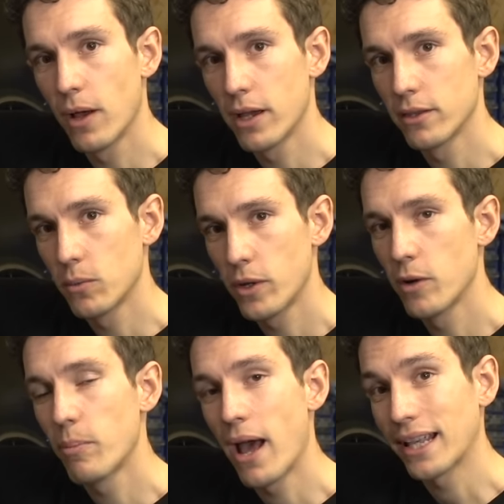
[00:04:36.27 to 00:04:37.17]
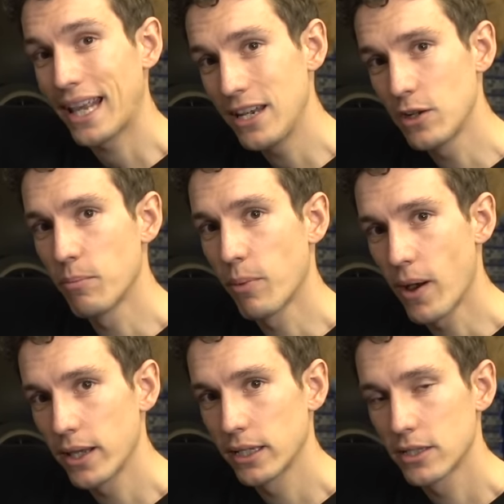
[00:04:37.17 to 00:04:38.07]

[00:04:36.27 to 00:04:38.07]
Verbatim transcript: either the wheel back in your bike